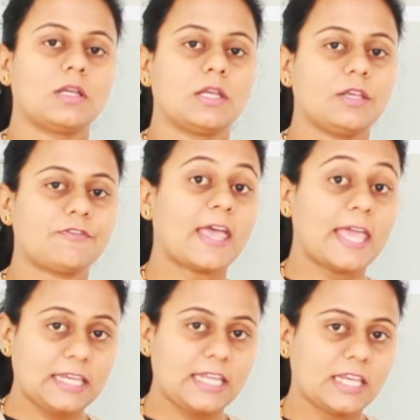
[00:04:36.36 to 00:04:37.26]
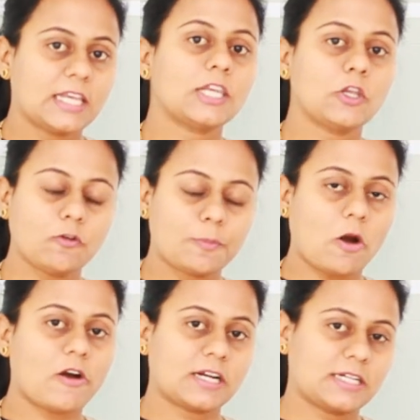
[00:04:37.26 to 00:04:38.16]
If any new
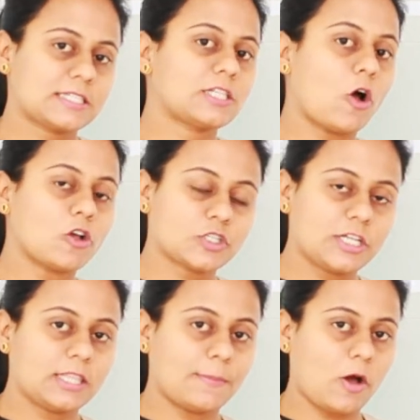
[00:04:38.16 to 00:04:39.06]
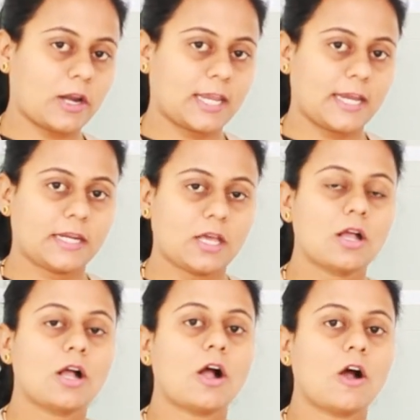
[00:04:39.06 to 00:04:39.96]
product is launched in the market
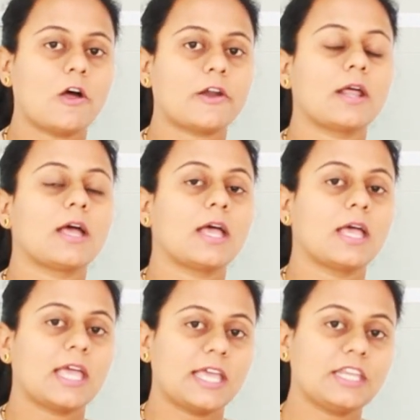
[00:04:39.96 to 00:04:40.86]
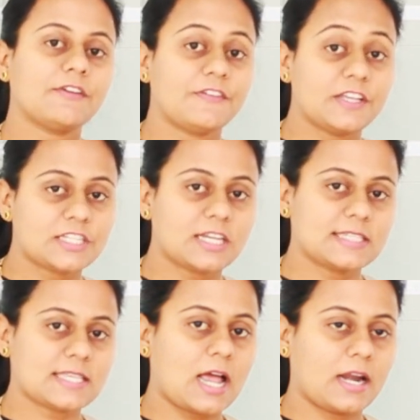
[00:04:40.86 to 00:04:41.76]
or any
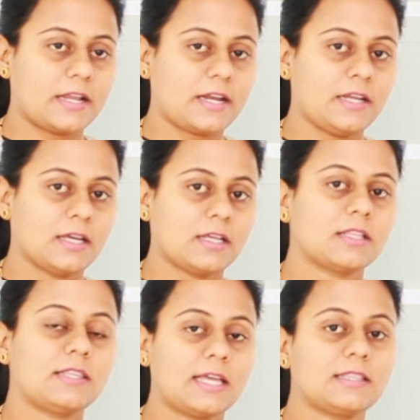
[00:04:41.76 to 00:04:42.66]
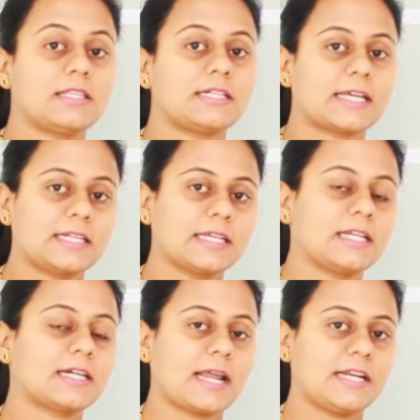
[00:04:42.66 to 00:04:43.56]
feature is added then the
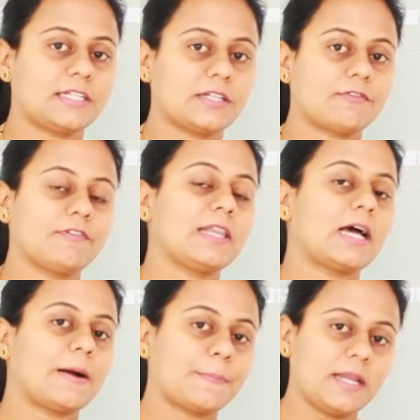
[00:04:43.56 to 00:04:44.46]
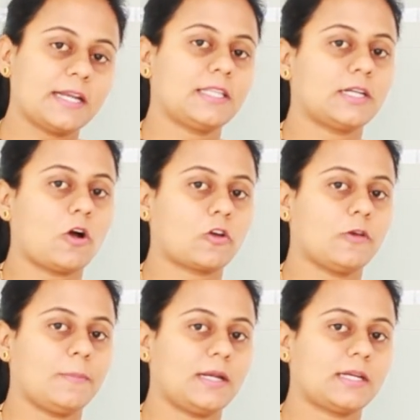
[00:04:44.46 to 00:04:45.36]
technical writer We'll update the
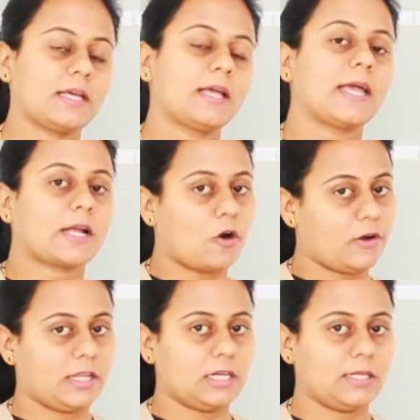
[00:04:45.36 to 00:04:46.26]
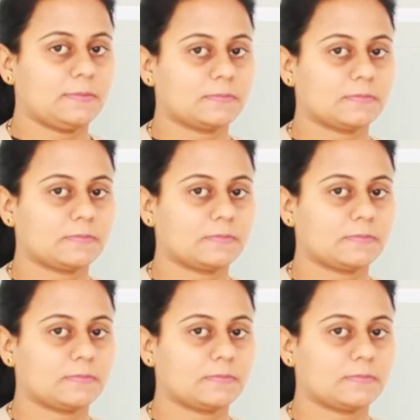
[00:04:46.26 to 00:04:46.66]
document accordingly.